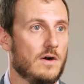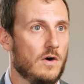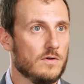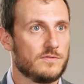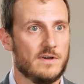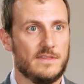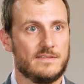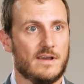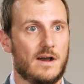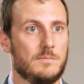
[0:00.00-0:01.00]
also at
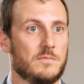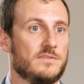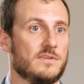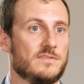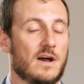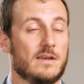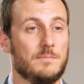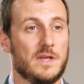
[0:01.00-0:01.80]
that time was assigned a